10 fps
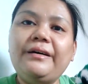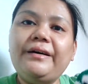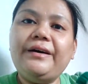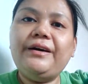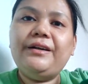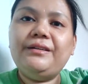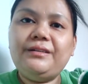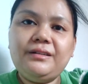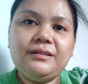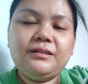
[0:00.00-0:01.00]

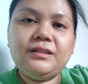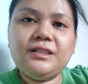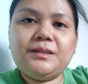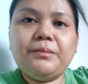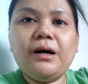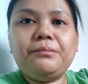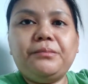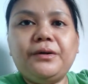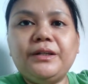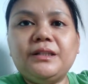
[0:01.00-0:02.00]
And his back
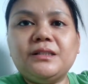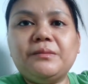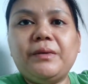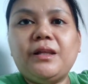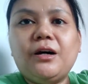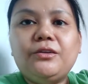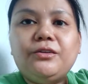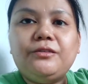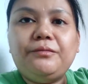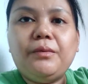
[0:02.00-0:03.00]
part is made out
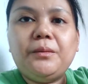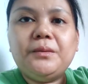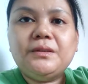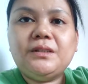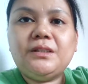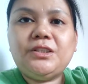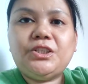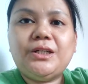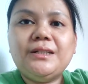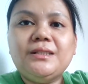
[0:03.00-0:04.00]
of bubble
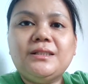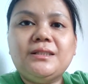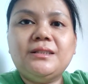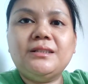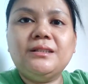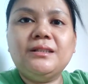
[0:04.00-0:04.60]
stitches,